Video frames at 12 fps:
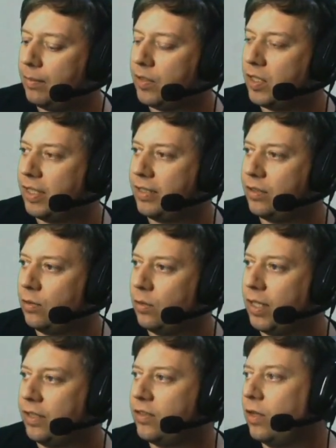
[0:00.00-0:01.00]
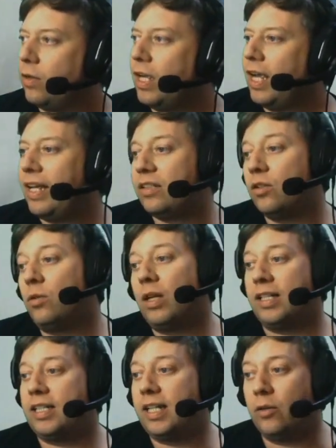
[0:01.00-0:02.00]
So this is all in. So it's all
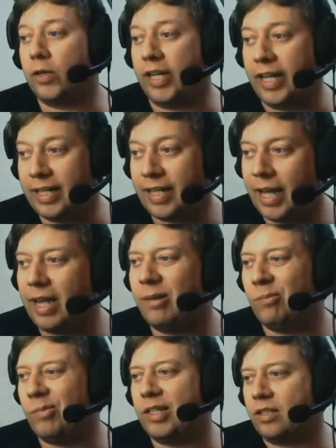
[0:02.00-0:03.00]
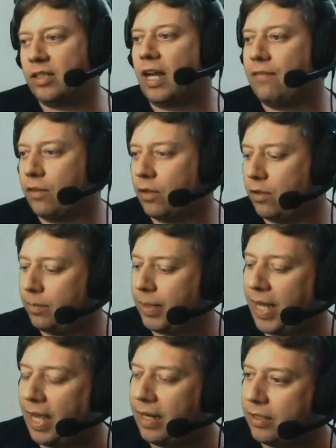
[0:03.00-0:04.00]
actually already in game. We just haven't got the
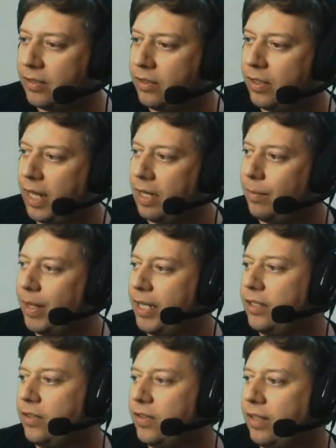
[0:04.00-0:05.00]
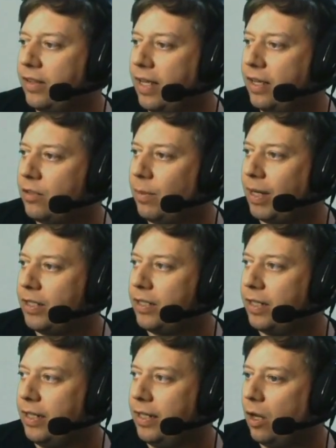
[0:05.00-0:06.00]
mechanics and the animations in there to
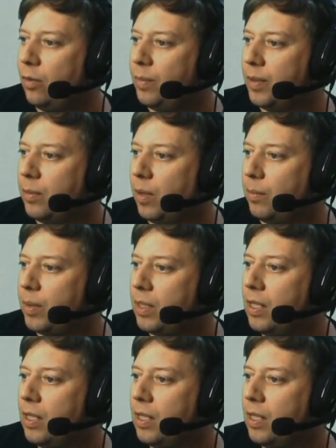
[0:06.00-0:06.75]
actually open them up.